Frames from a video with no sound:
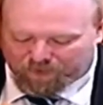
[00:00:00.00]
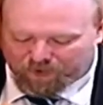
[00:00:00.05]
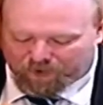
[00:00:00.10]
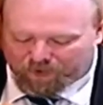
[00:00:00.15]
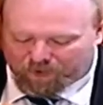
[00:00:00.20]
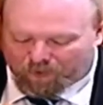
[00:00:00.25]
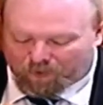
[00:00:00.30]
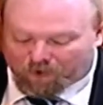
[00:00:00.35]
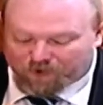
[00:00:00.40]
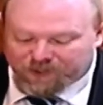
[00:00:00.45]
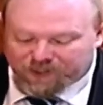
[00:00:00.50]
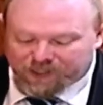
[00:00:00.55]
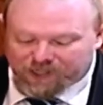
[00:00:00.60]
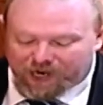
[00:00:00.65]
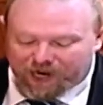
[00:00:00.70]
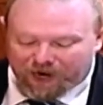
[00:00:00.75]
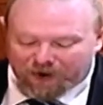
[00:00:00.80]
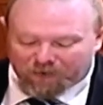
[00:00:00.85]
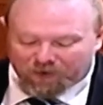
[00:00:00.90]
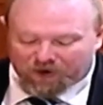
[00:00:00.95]
Well,
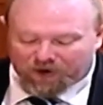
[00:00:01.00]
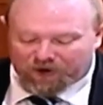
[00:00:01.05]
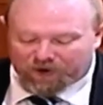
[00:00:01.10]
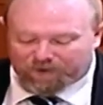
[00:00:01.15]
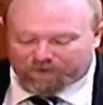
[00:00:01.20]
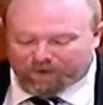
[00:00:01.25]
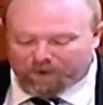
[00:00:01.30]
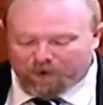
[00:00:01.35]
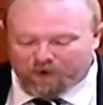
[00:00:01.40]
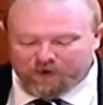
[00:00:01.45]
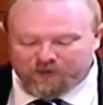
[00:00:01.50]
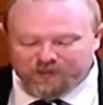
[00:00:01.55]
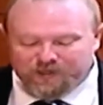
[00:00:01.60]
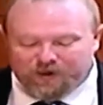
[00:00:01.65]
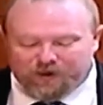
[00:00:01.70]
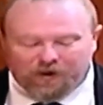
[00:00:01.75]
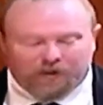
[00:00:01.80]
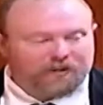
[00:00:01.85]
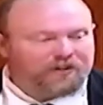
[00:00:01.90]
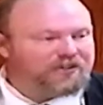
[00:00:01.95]
today we're going to focus
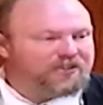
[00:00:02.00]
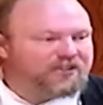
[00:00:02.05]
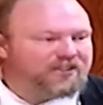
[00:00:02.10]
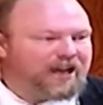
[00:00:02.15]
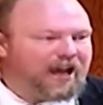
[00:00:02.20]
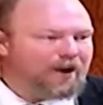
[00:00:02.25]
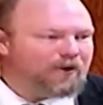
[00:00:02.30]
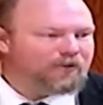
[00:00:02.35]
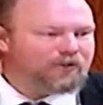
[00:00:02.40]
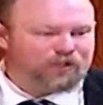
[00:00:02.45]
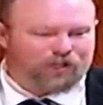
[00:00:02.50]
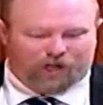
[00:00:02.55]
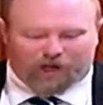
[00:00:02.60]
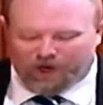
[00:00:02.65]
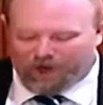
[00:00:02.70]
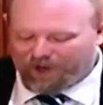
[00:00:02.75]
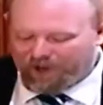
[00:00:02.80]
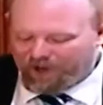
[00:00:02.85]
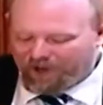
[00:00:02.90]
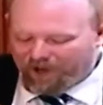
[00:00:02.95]
on
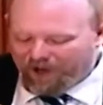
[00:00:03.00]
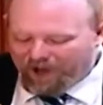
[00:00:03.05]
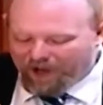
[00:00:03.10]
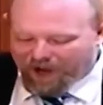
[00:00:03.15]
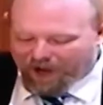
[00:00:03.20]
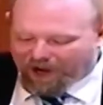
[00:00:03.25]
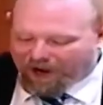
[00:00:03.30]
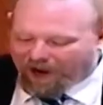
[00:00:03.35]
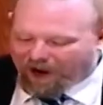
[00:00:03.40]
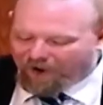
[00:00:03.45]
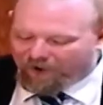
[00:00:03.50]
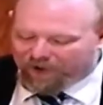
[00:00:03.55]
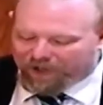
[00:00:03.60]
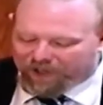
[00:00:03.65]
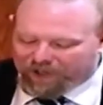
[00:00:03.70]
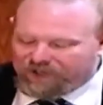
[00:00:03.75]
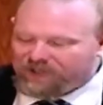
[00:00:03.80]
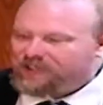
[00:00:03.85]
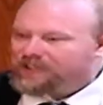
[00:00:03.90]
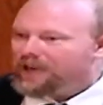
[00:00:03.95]
nostalgia and how it
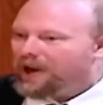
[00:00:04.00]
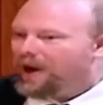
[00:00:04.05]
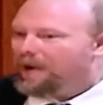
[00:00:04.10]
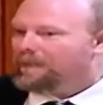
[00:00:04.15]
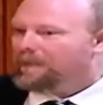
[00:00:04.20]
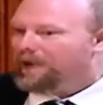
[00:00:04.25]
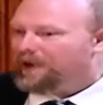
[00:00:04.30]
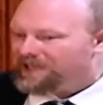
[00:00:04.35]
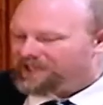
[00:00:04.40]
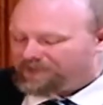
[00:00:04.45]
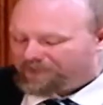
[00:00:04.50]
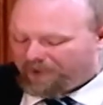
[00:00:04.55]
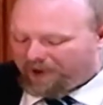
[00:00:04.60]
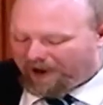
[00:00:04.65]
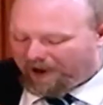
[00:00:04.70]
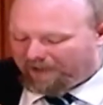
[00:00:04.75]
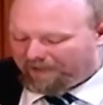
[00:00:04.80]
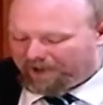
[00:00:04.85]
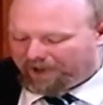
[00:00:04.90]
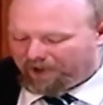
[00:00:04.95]
can stop us from
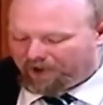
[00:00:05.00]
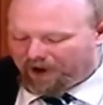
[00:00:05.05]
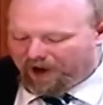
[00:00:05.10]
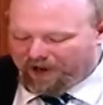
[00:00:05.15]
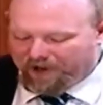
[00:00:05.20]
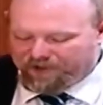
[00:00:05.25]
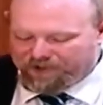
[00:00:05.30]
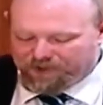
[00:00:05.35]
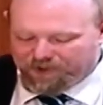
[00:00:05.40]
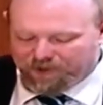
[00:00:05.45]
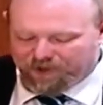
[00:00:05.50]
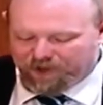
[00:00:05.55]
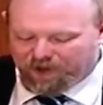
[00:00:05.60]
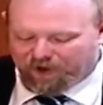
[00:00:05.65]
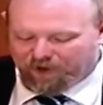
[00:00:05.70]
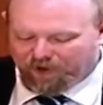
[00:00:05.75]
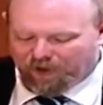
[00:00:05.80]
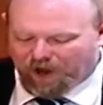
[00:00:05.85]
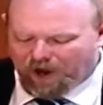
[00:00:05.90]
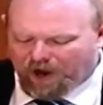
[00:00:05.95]
having gratitude in
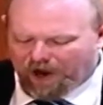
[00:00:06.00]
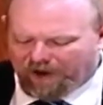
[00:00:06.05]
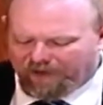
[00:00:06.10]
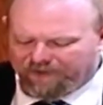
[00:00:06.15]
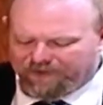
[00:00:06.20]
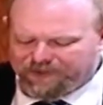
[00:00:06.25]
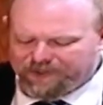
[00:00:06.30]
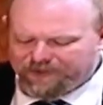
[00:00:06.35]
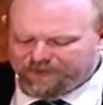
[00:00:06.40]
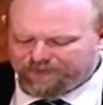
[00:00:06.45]
our lives.